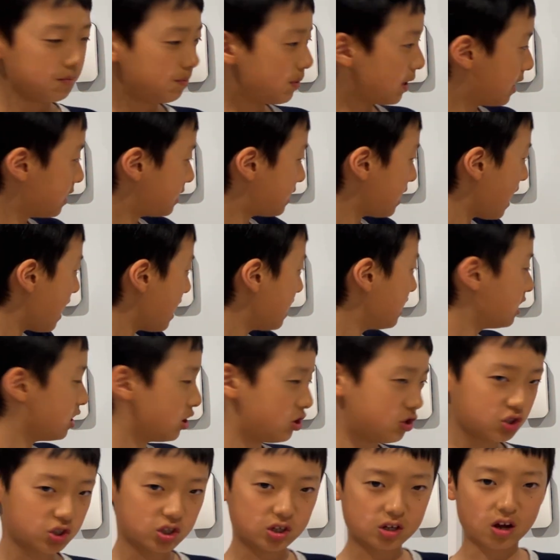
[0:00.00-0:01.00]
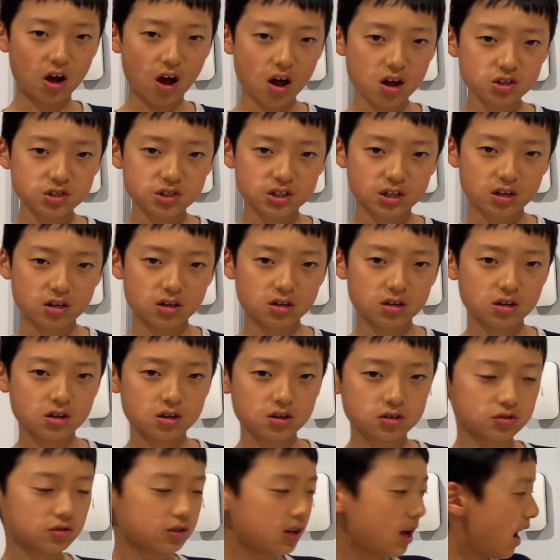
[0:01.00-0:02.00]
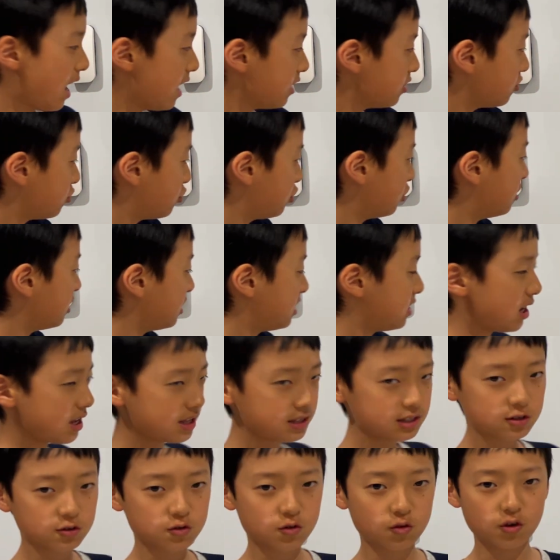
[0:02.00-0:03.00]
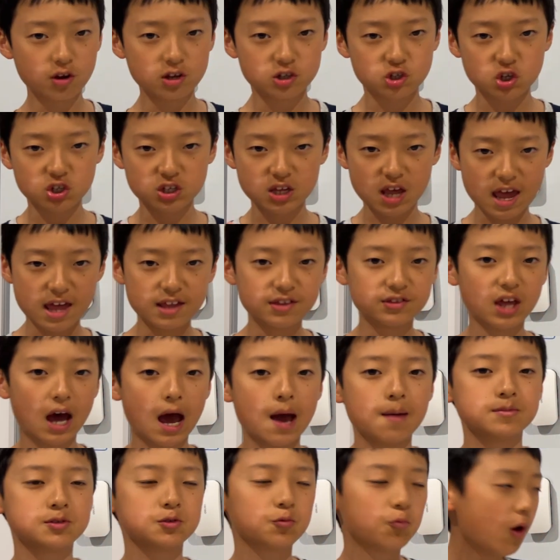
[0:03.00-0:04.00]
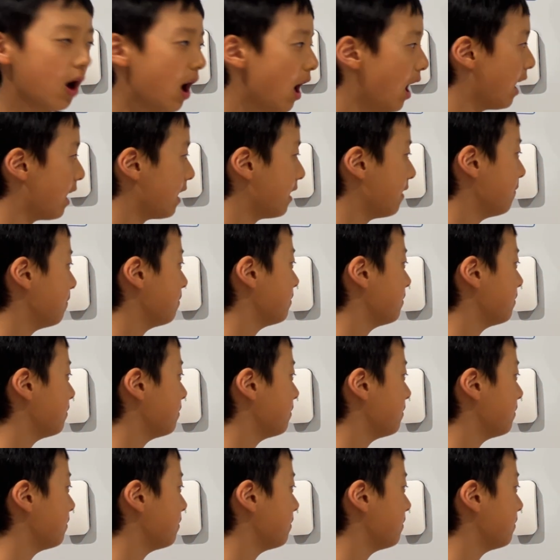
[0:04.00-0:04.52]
because n is just a constant. So the answer to this integral is just n times y.